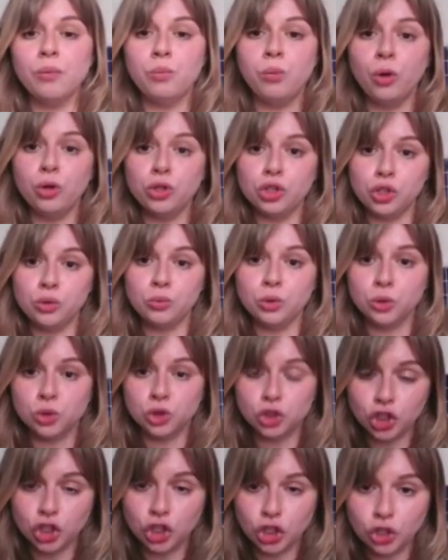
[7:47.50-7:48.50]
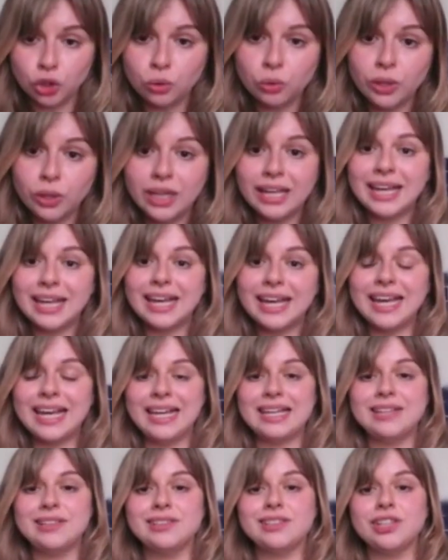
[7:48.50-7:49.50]
what you will do
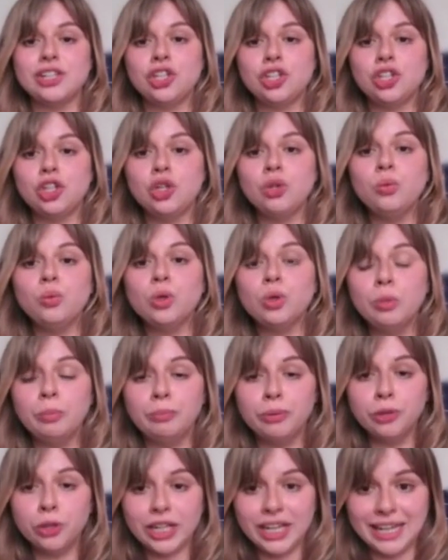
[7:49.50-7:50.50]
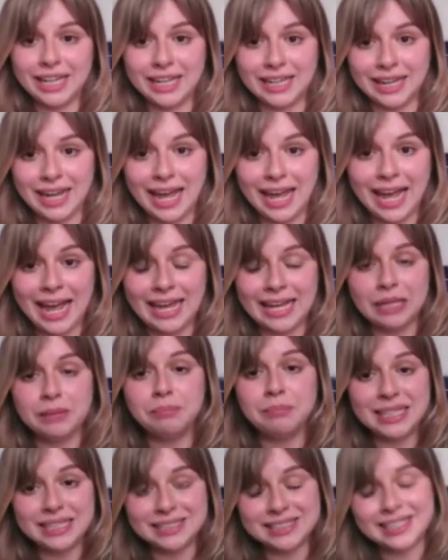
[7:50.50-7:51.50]
is you will book in a
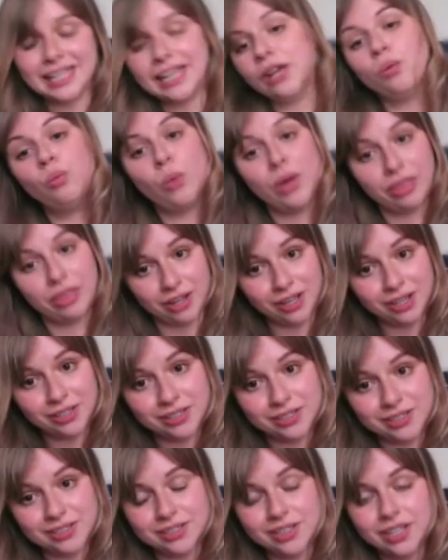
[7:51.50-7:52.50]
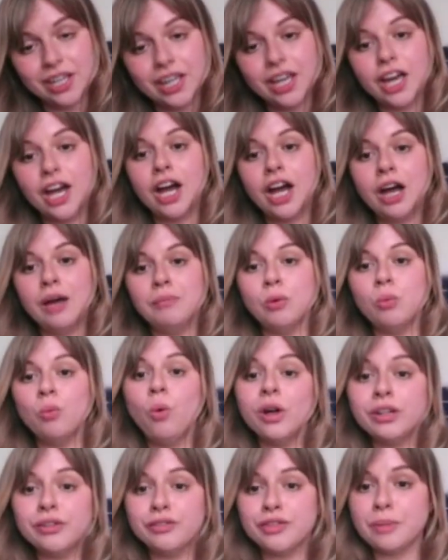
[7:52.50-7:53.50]
meeting with us.
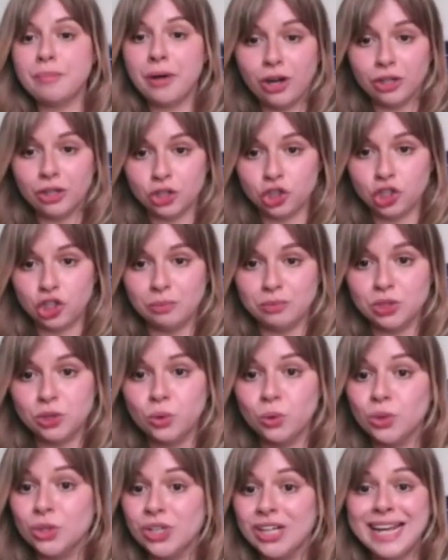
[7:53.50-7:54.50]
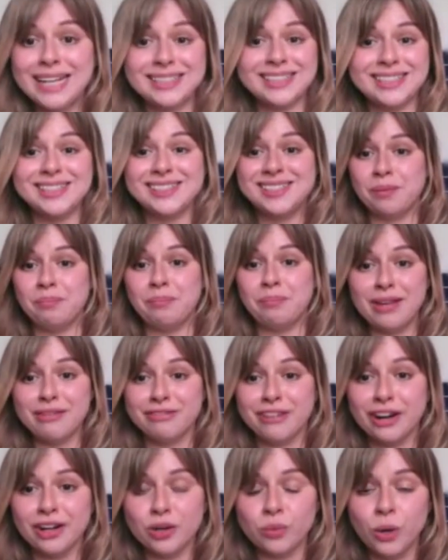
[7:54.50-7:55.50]
One of the partnerships coordinators, it may
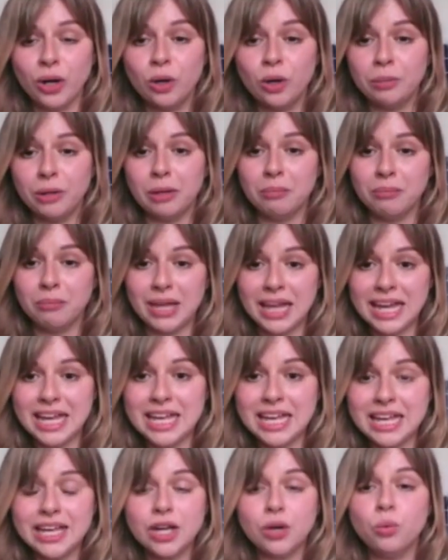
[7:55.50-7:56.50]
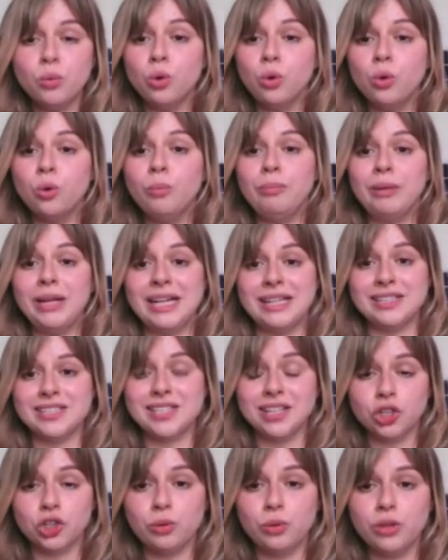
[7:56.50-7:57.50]
very well be me, will be in
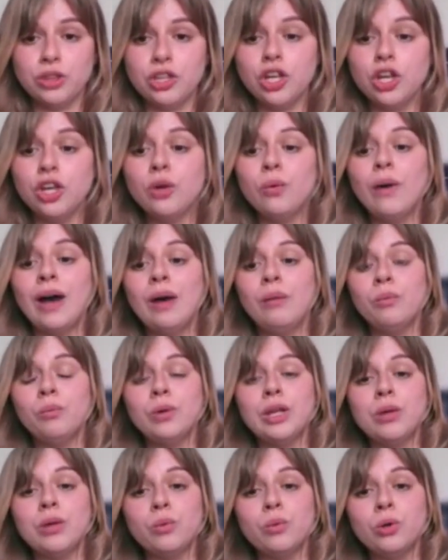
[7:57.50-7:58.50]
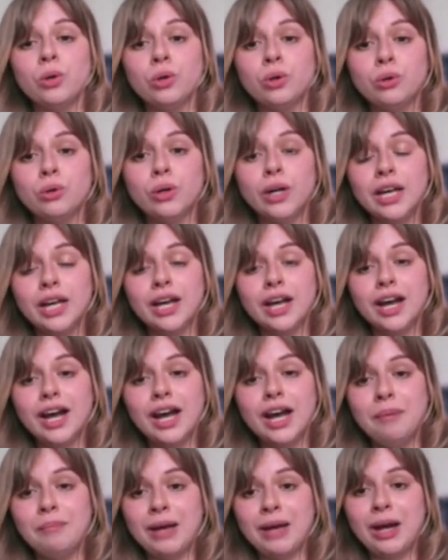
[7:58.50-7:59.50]
touch with you, and we will
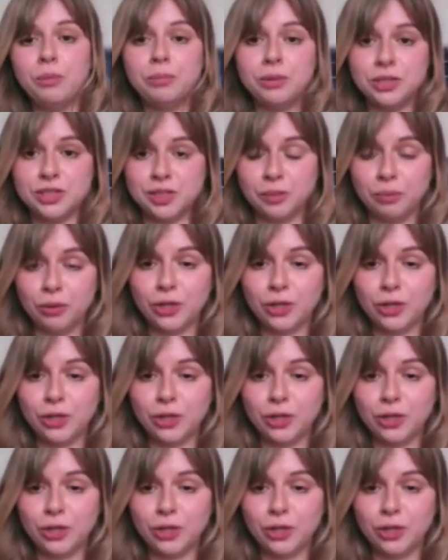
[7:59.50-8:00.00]
help you to